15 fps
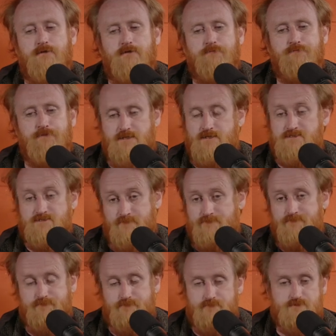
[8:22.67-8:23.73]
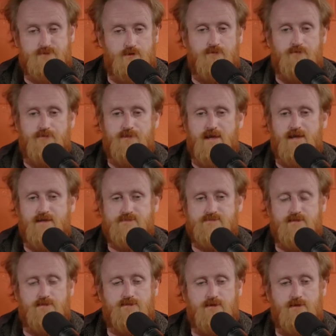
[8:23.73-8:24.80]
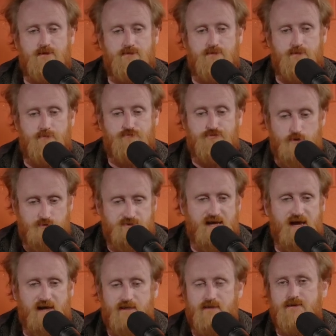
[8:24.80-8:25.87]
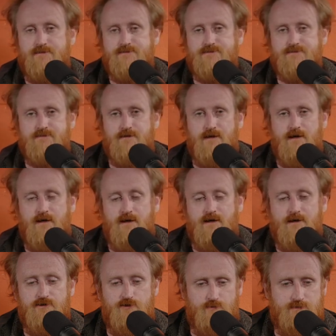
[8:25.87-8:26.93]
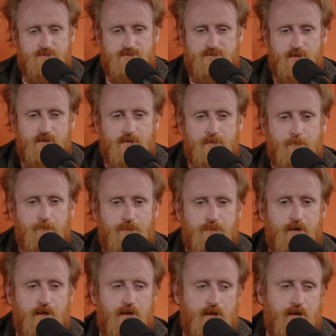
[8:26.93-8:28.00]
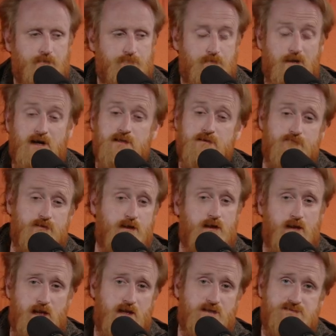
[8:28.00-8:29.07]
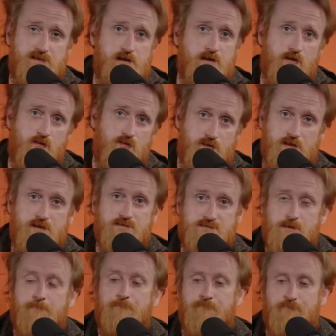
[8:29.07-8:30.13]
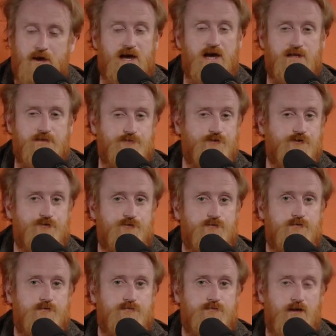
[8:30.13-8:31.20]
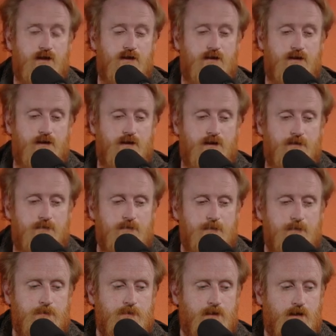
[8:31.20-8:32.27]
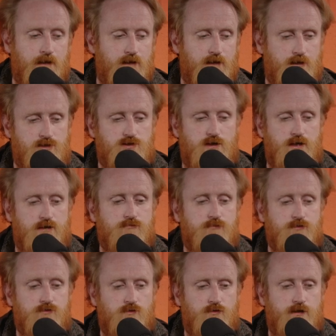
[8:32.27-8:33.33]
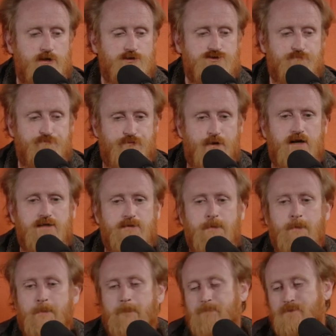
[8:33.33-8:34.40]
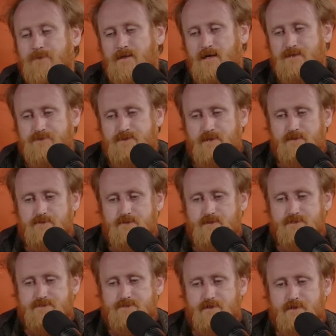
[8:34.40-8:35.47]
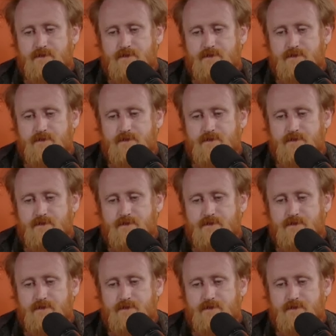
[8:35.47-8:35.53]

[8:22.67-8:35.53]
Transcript: because of certain things that the the protagonist, uh, who is uh, not even an anti-hero, he is a bad dude in A Clockwork Orange. But I think that